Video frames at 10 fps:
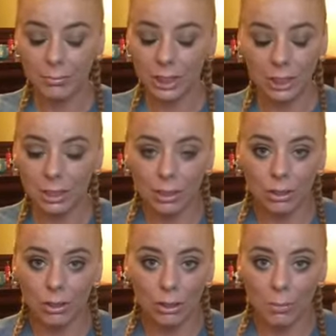just get to
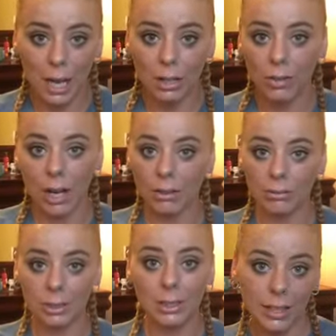know your background.
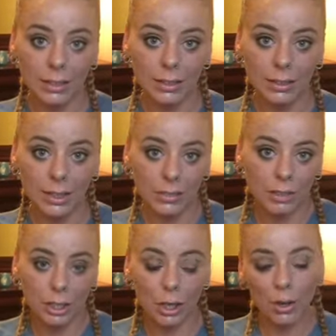And
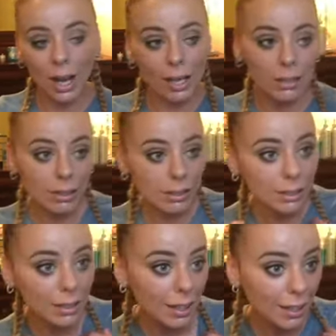even though I look
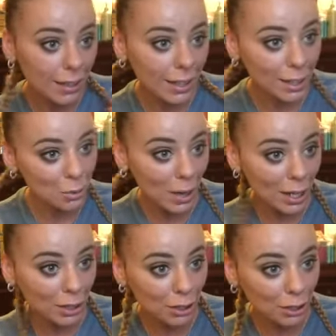like a
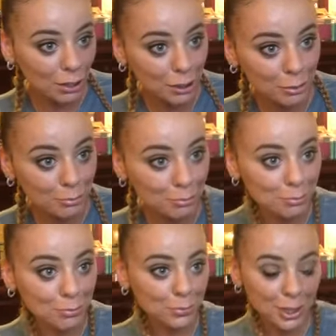white girl,
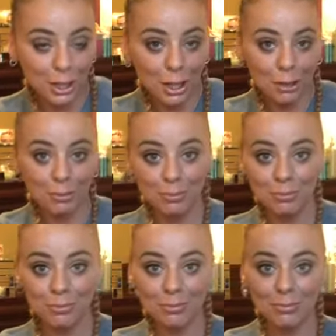you know,
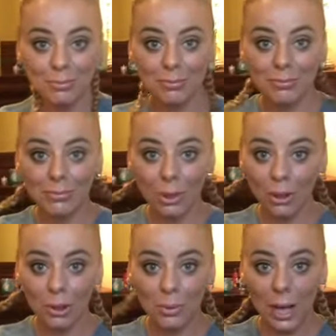
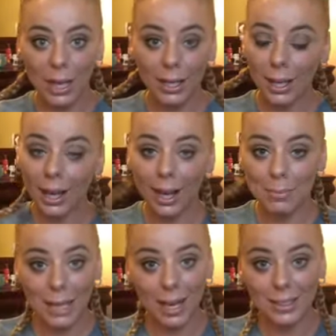all the way, I'm
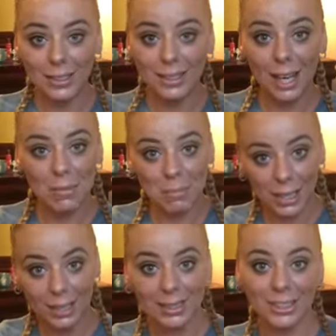not, I'm
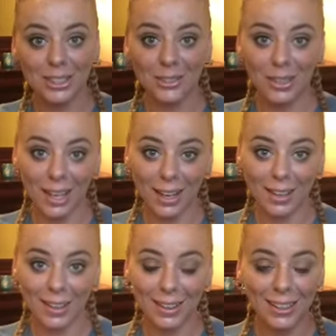mixed,
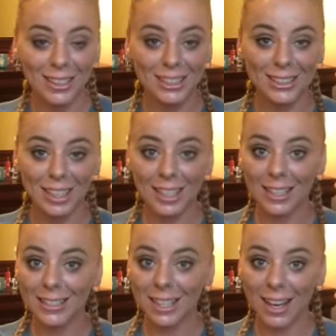okay? Just like
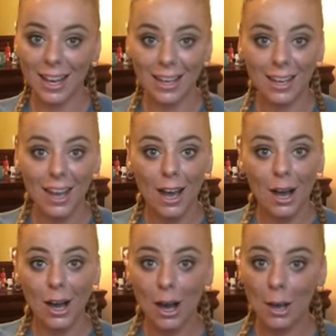I say,
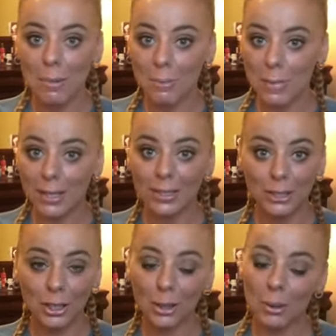I'm a
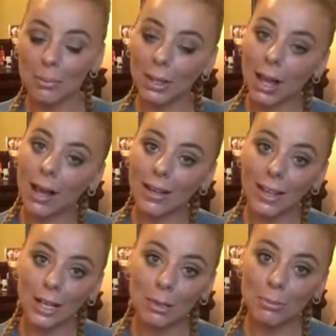mixed girl with blonde
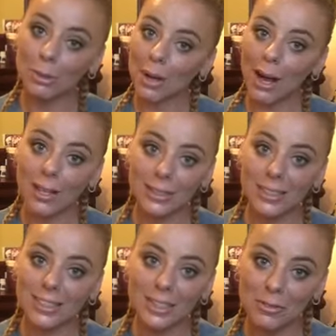hair and eyes.
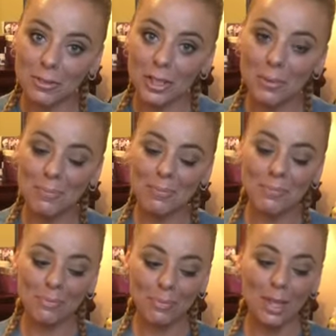It's different.
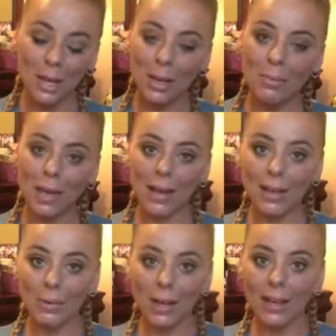But
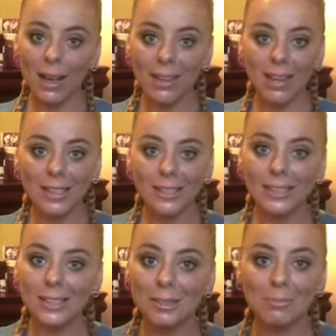anyway, y'all,
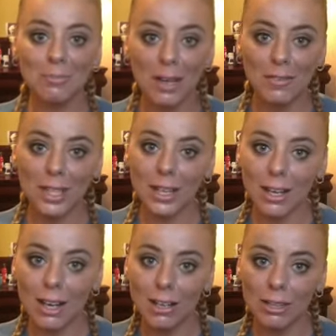that's my
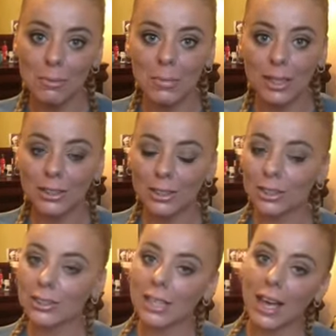video, the mixed
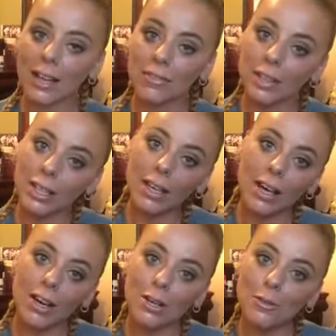girl tag
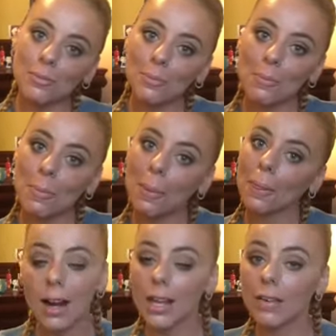video.
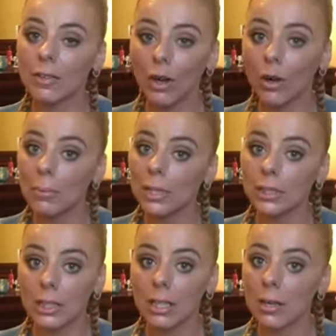Give it a whole
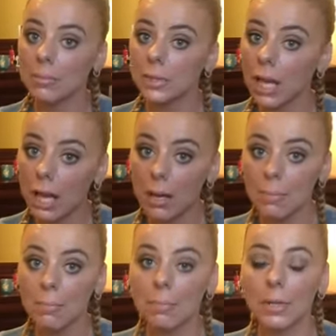bunch of thumbs
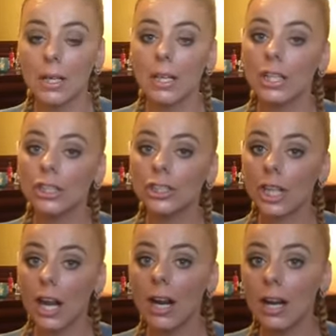up,
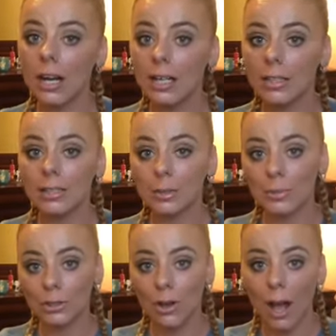share,
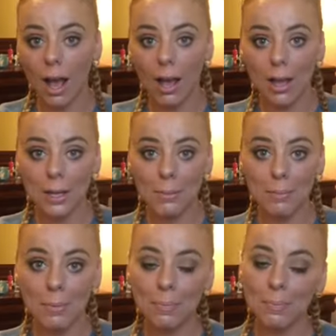subscribe,
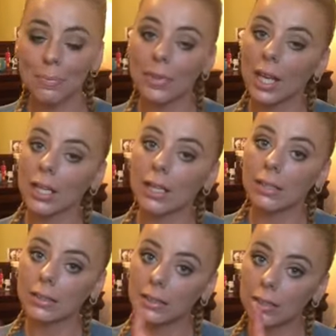and
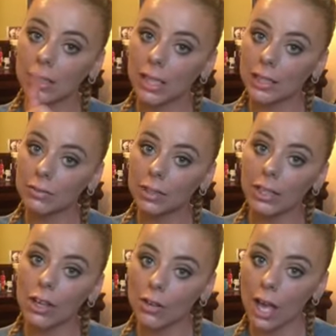until the next
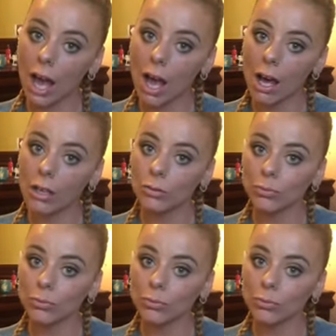video, y'all.